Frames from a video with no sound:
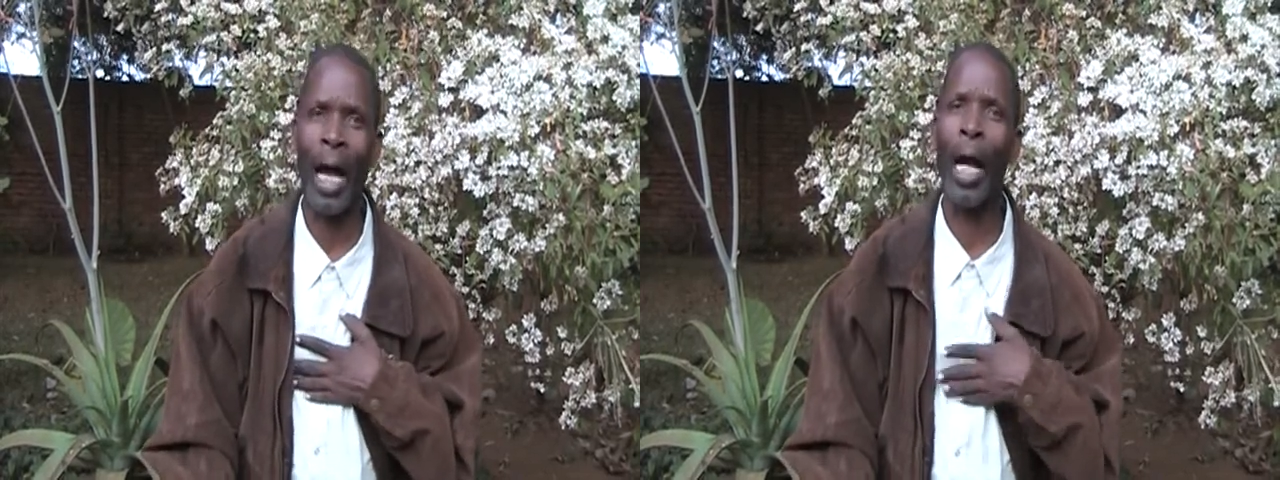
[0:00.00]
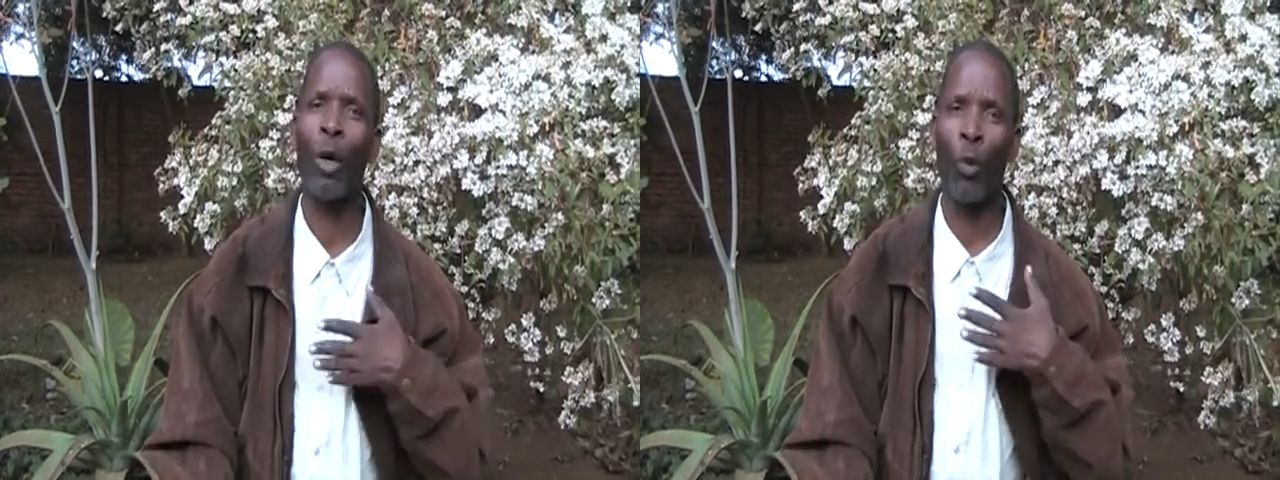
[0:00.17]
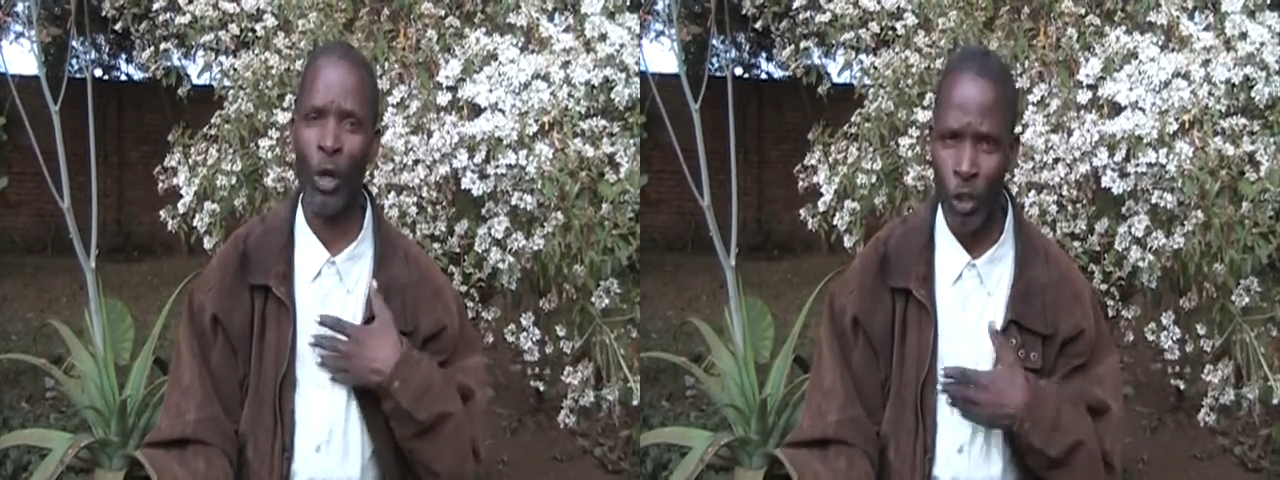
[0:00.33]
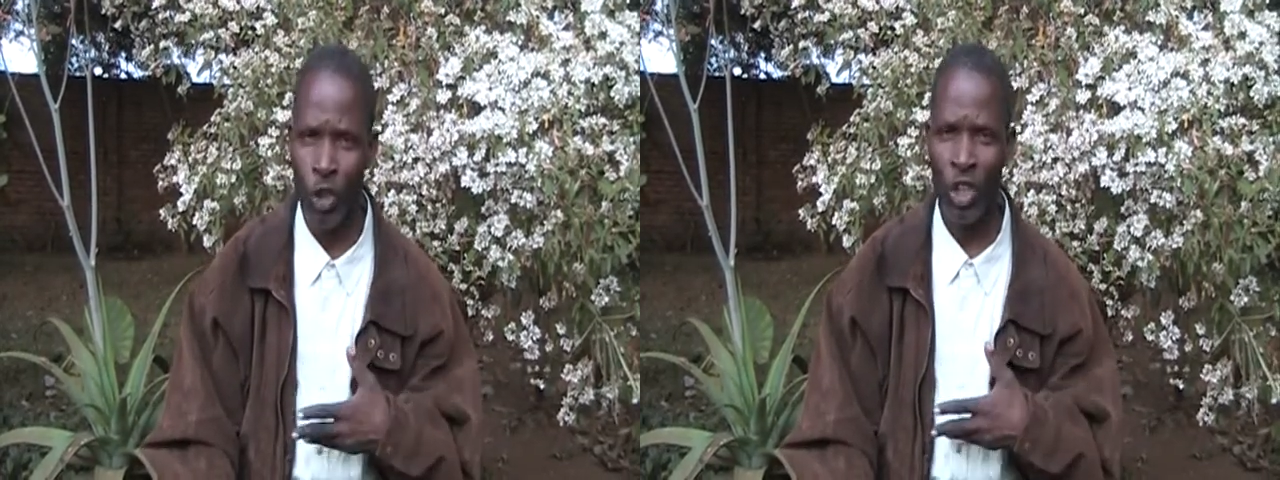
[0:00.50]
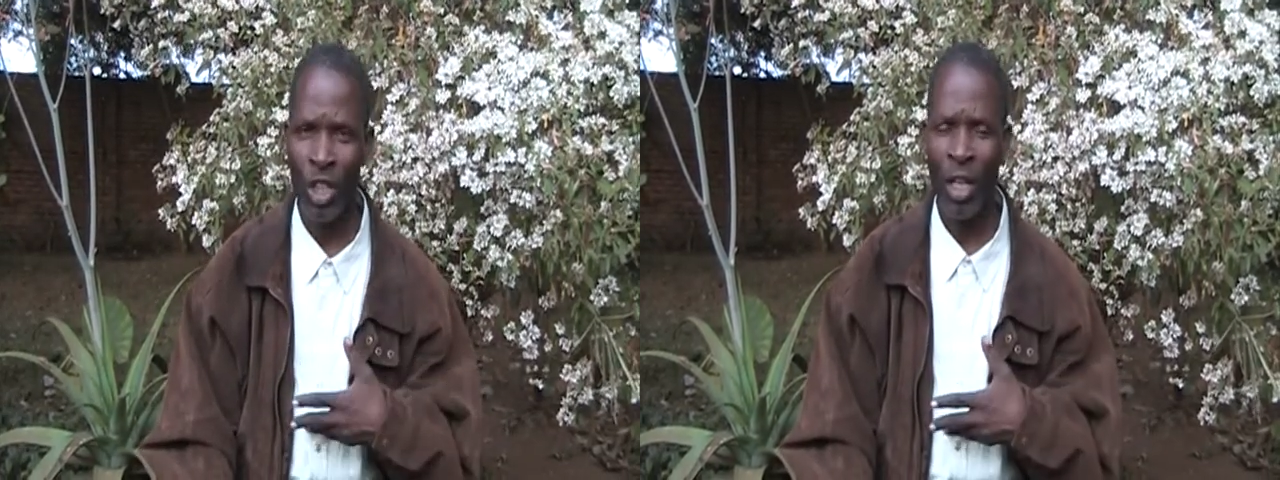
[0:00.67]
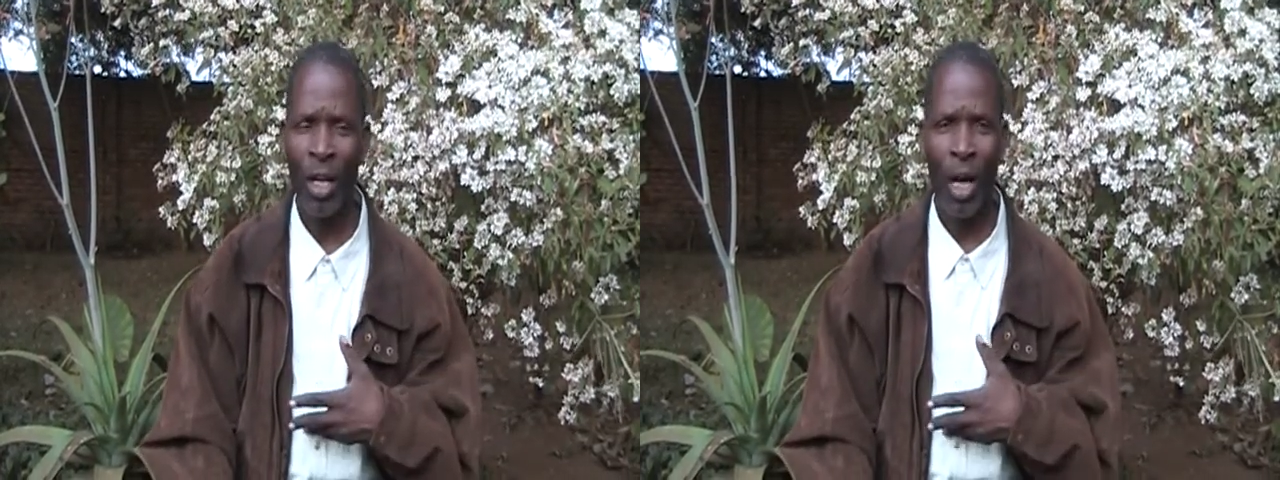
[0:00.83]
I wish
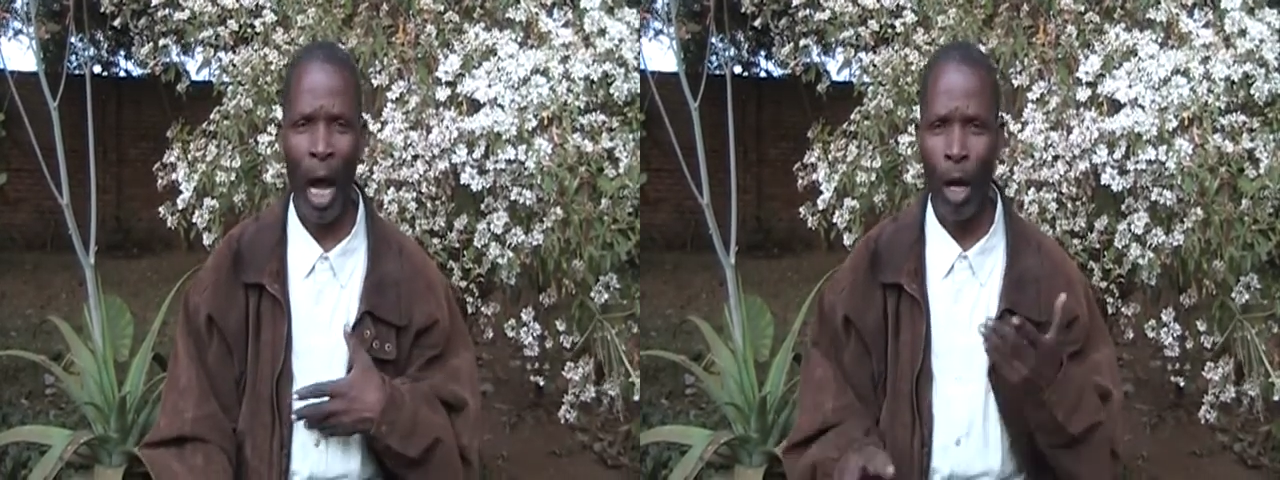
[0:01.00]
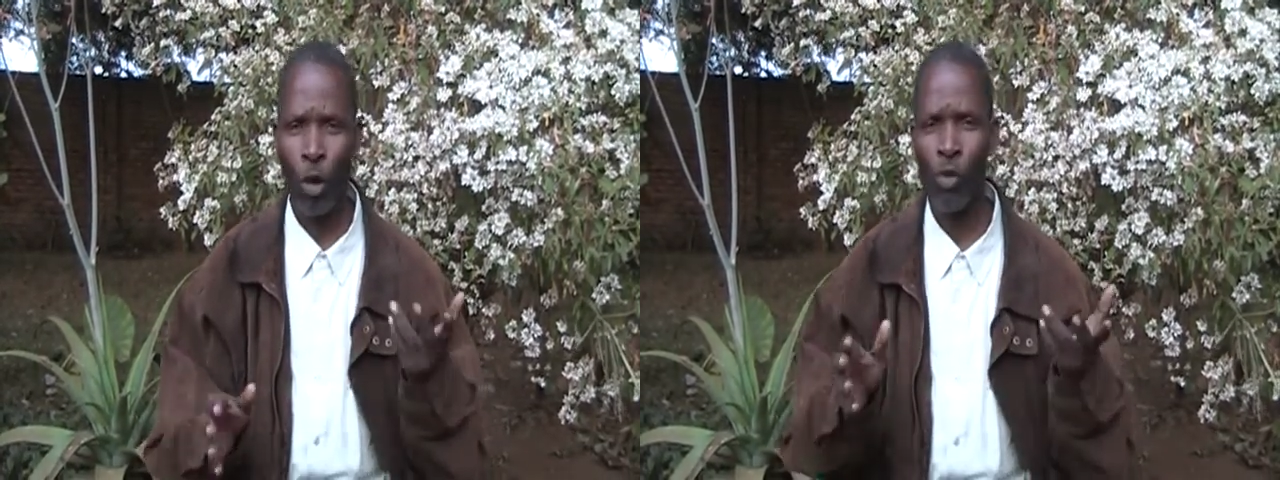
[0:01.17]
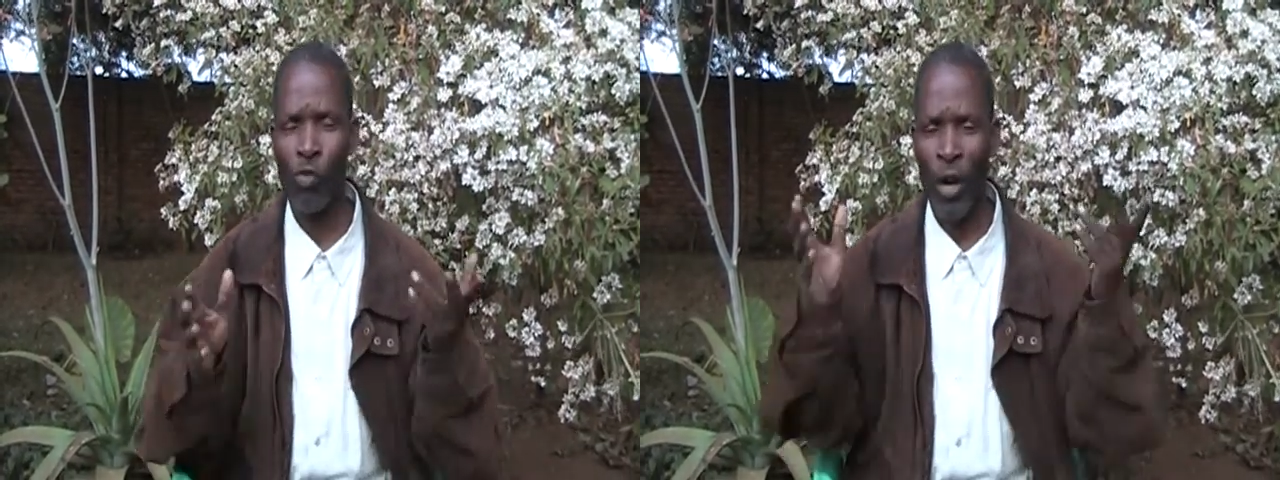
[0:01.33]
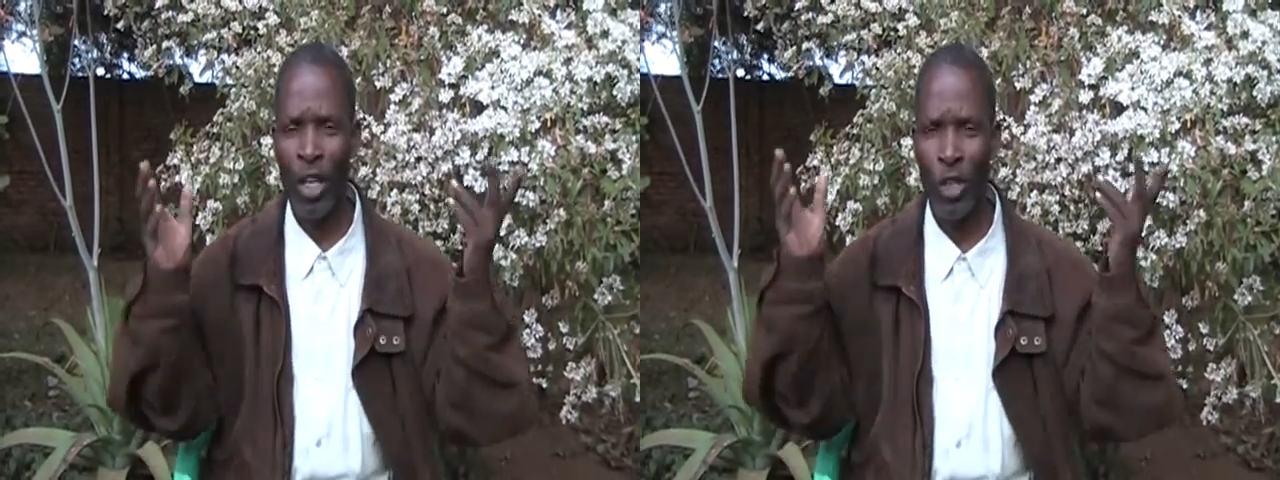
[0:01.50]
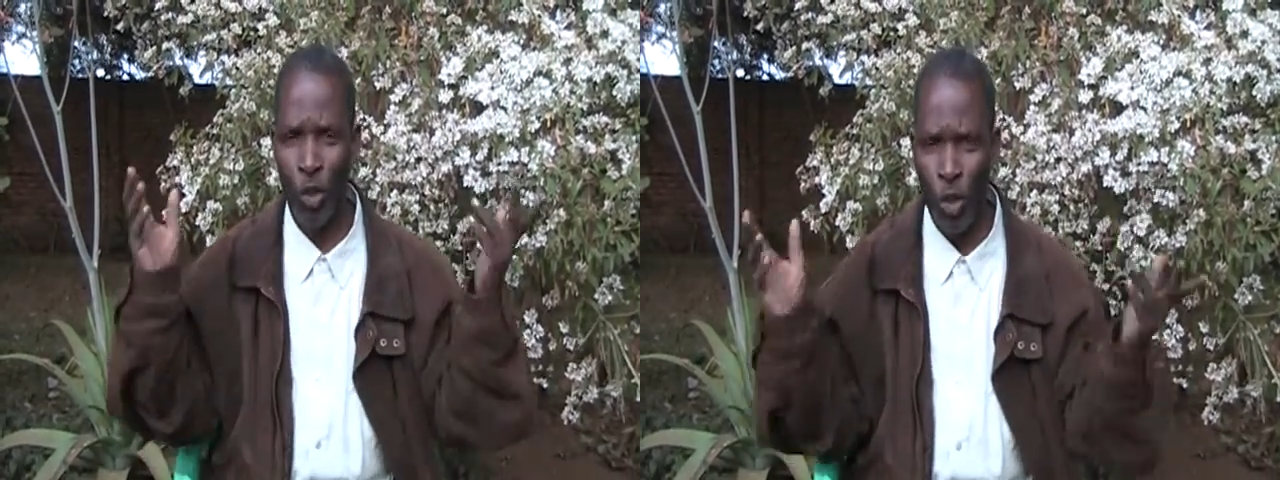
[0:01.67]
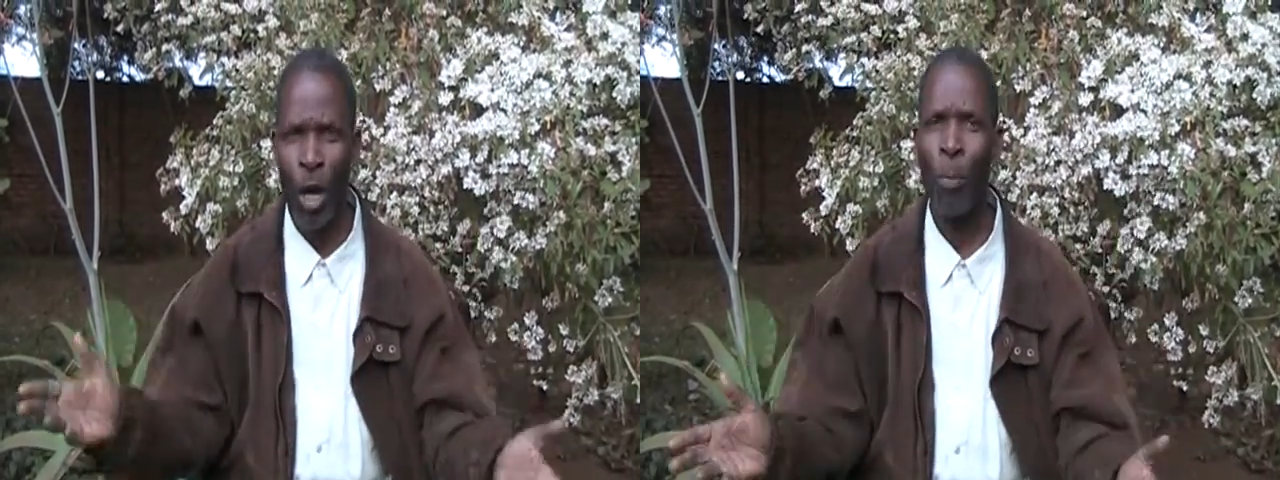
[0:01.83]
I could find
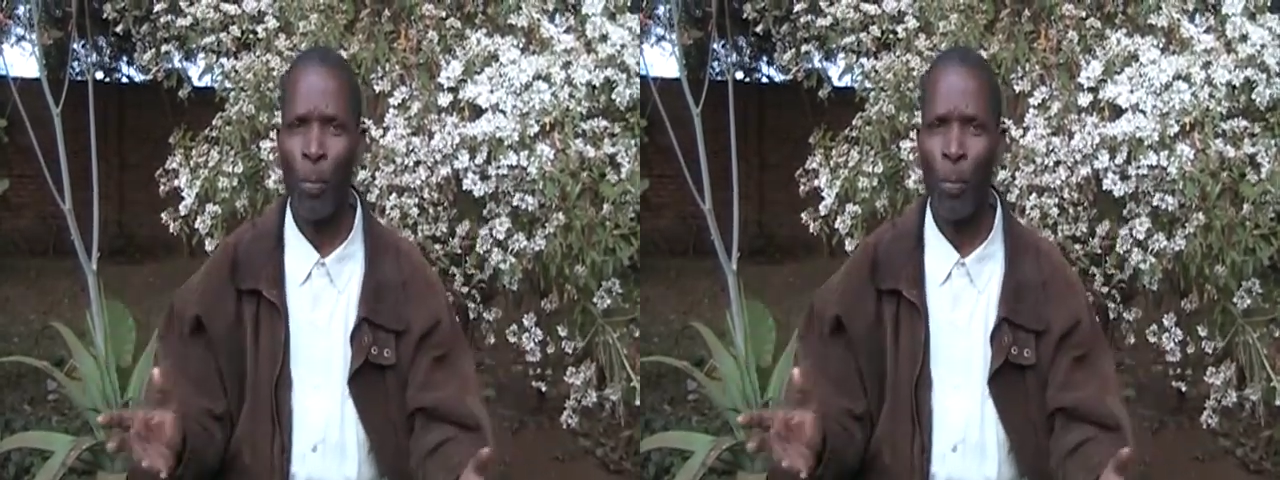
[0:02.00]
some